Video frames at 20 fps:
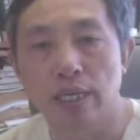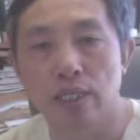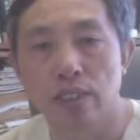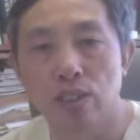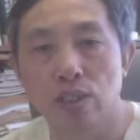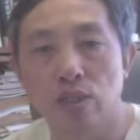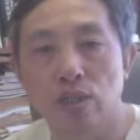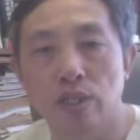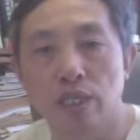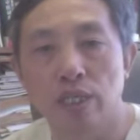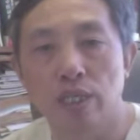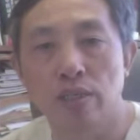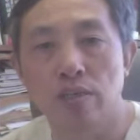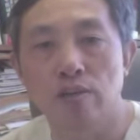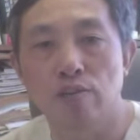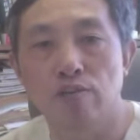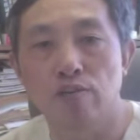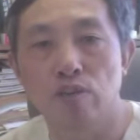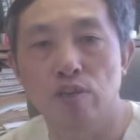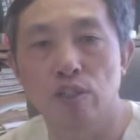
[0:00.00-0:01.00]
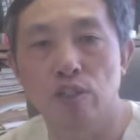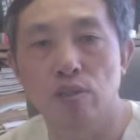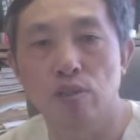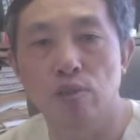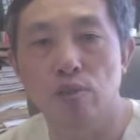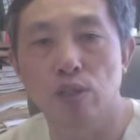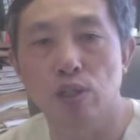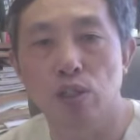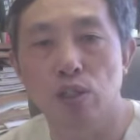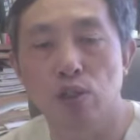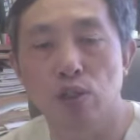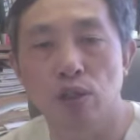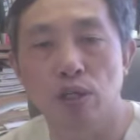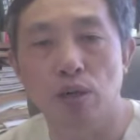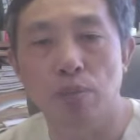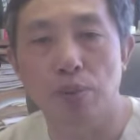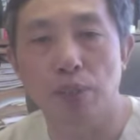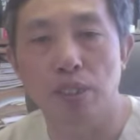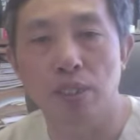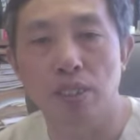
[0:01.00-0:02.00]
So here, first we're going to talk
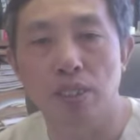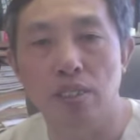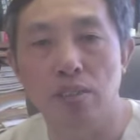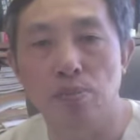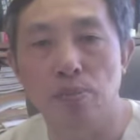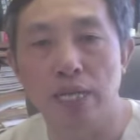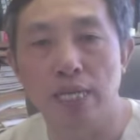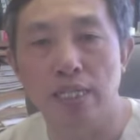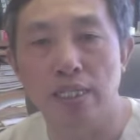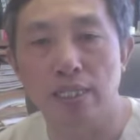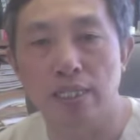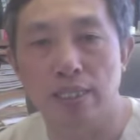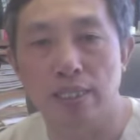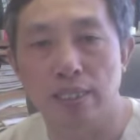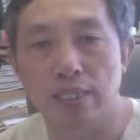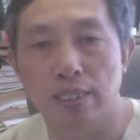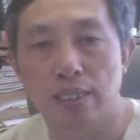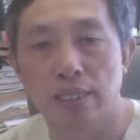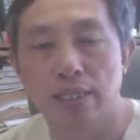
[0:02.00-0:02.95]
about this painting.